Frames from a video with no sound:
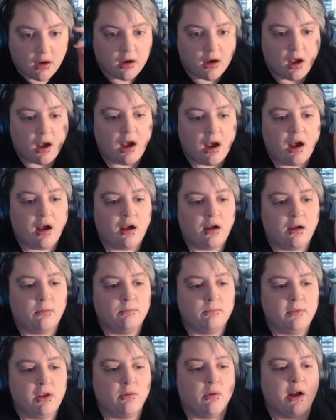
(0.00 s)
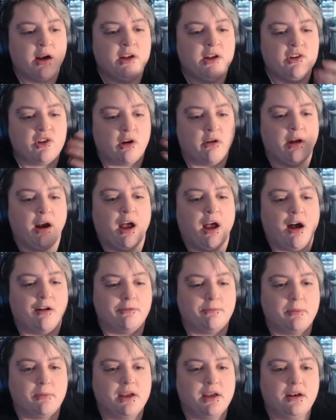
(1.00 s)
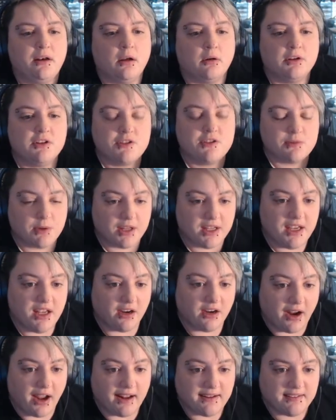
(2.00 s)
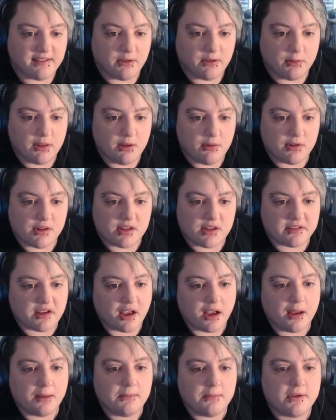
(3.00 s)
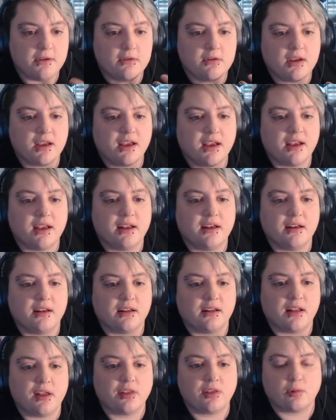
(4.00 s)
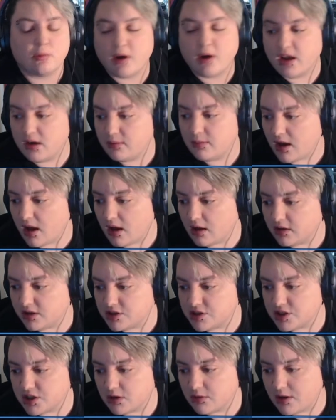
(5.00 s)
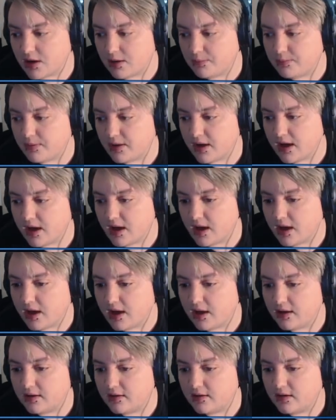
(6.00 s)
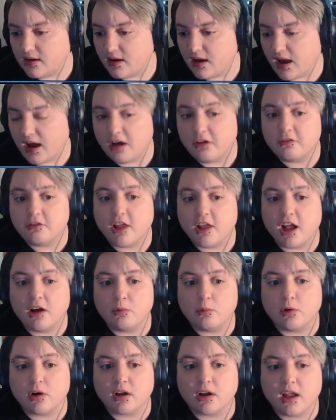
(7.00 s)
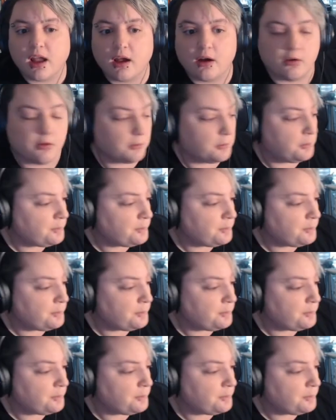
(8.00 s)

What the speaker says: you want to show it off, but no one's really interacting with you at the time, you can let the random color show up and have that work out.